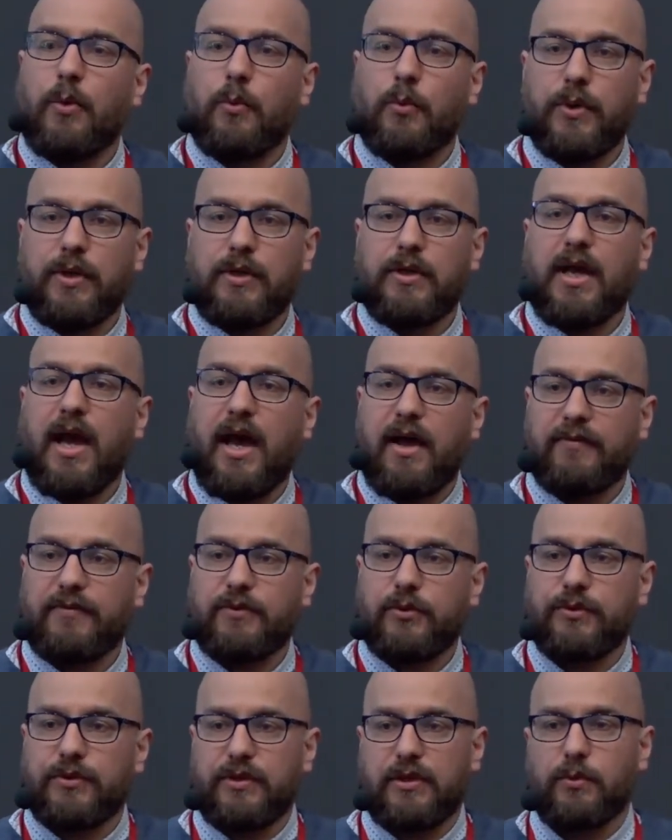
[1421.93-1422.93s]
we have
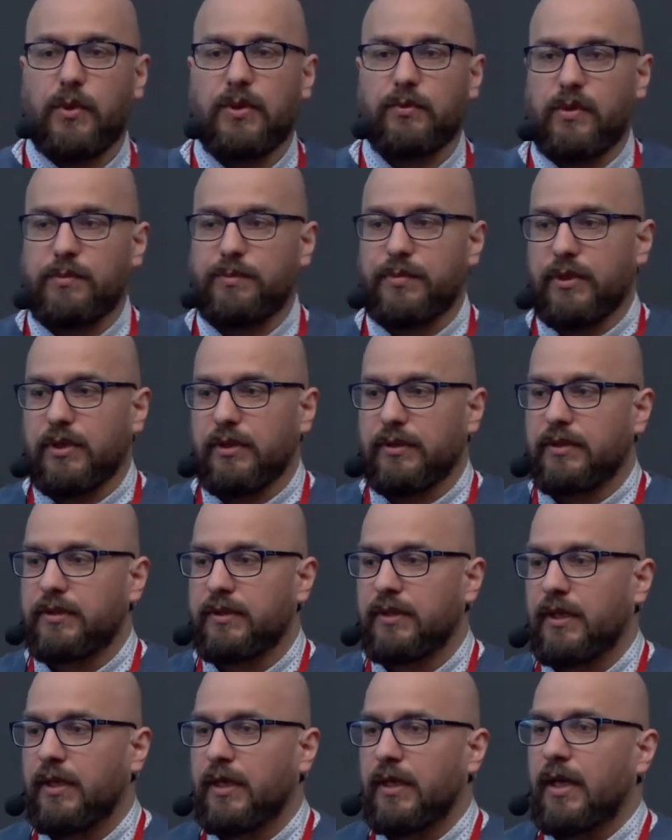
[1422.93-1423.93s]
to deal when we
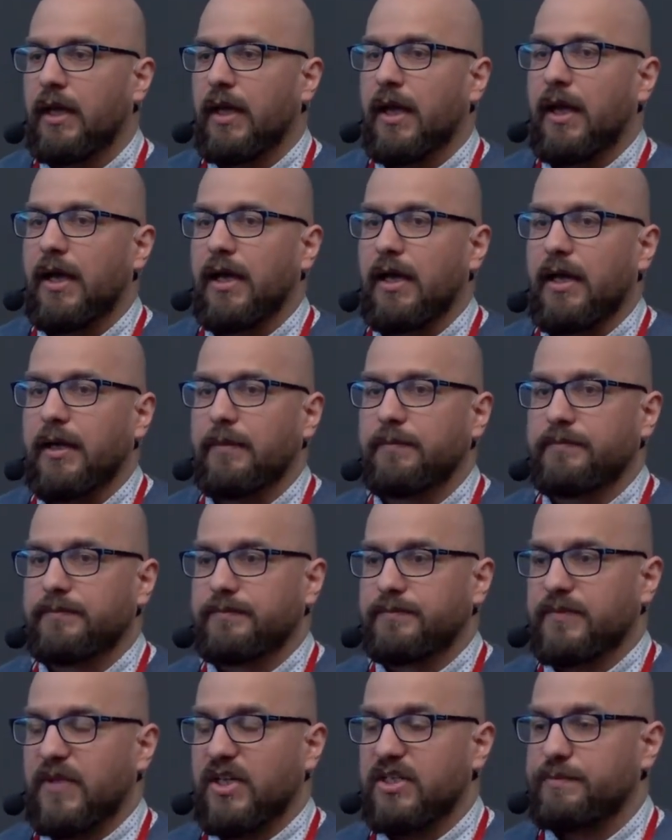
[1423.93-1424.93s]
build
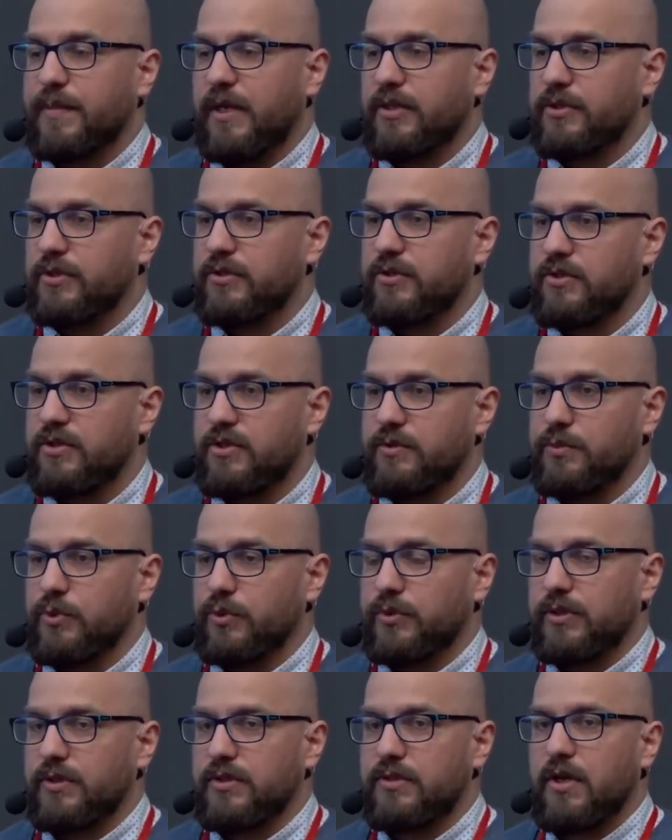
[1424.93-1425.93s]
especially
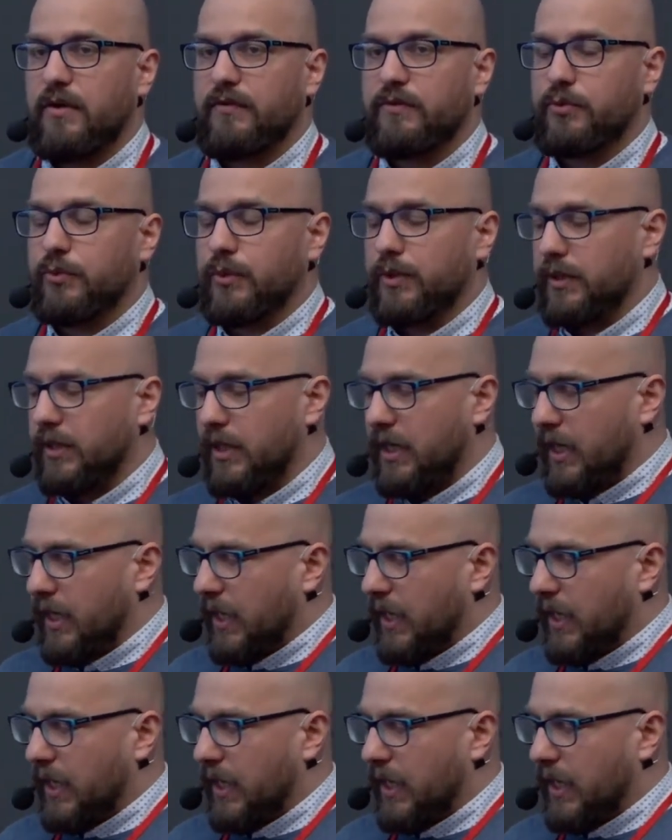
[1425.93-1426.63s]
distributed software.